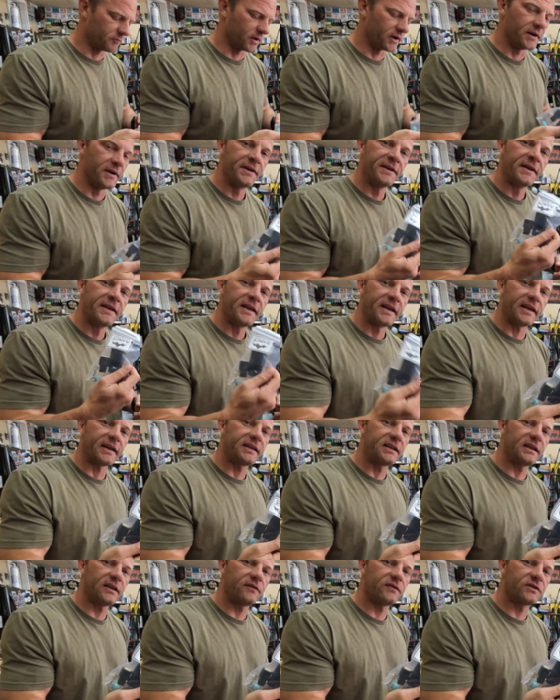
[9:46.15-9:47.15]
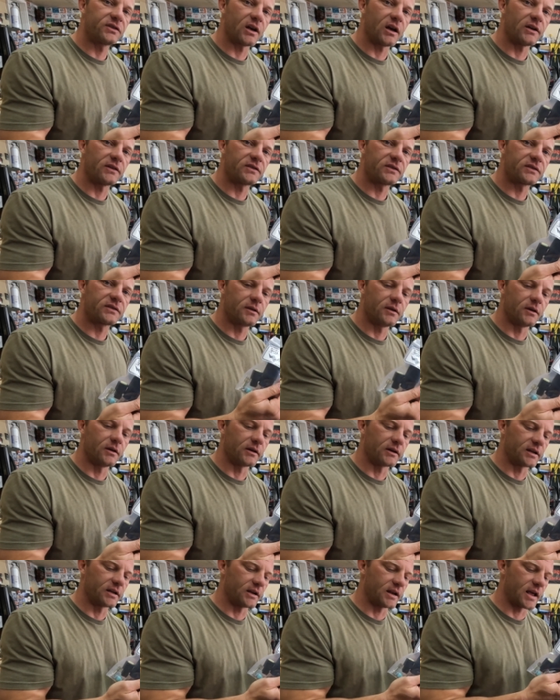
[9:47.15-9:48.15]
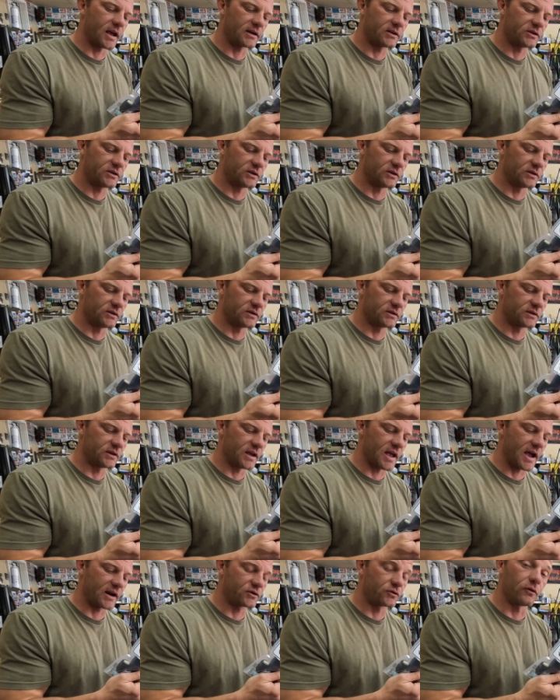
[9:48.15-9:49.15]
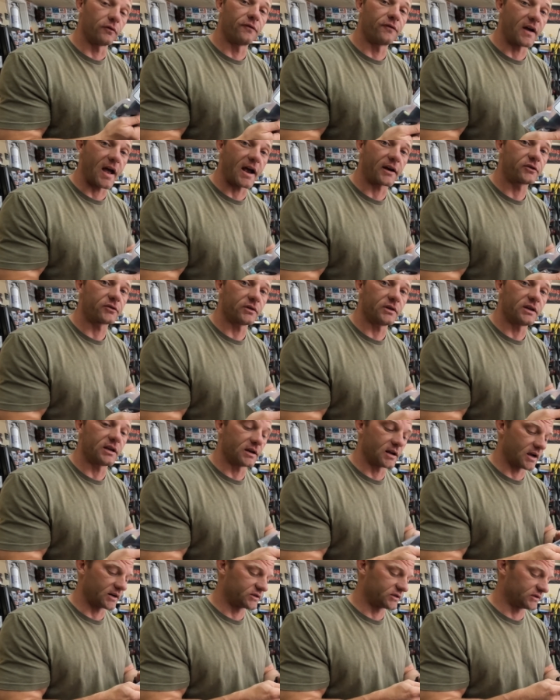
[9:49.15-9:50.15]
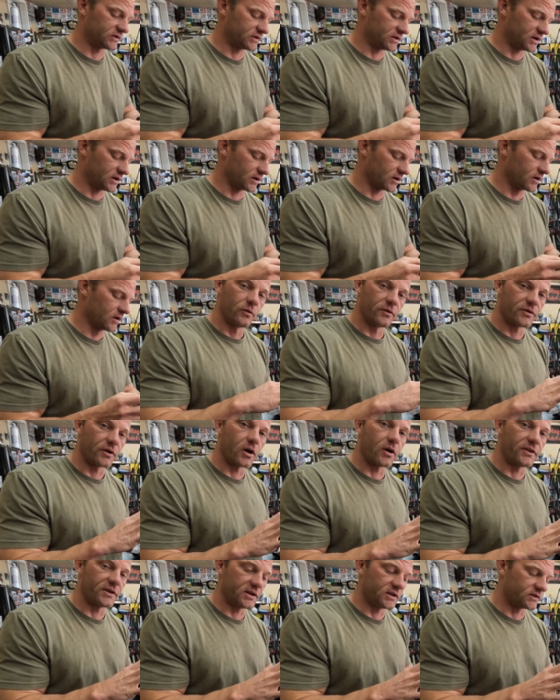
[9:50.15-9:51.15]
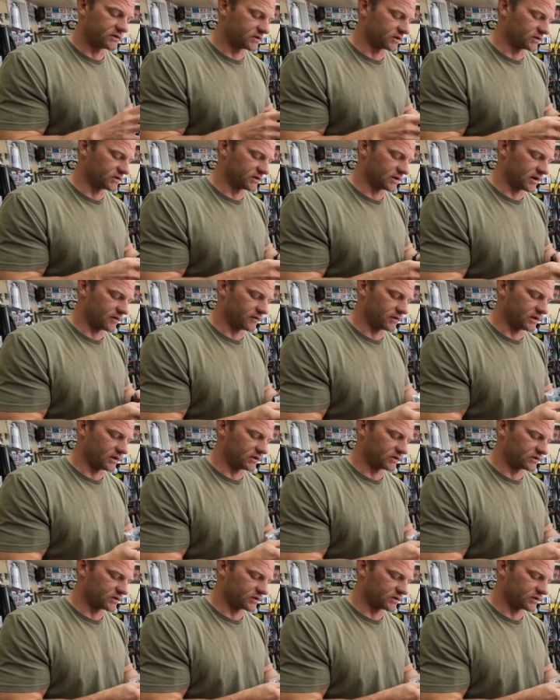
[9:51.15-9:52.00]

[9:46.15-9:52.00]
but it gives us the connections, the actual factory connections here with all the inserts and everything.